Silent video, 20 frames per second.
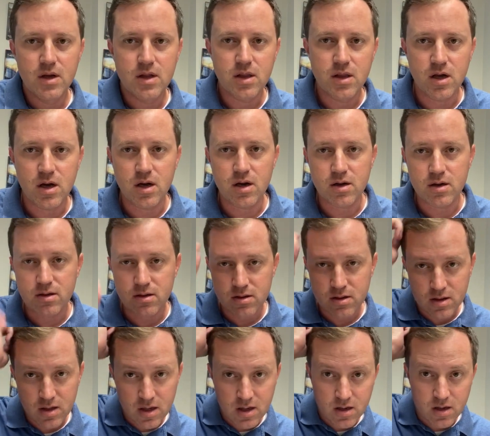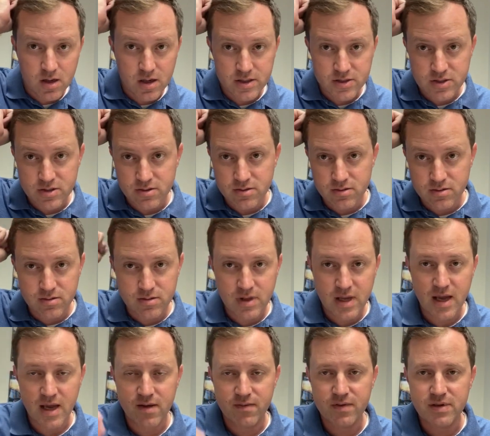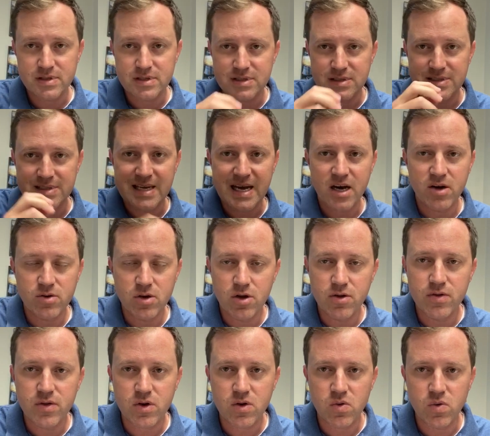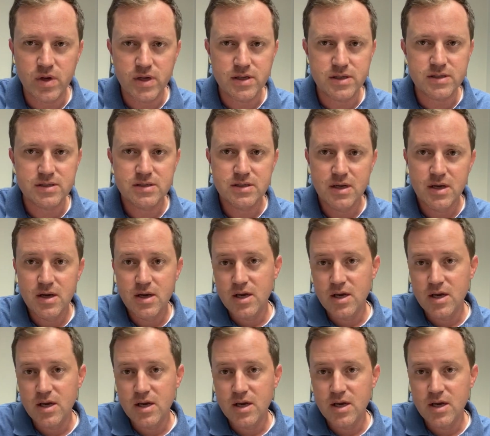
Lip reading: log on to Canvas, download the quiz.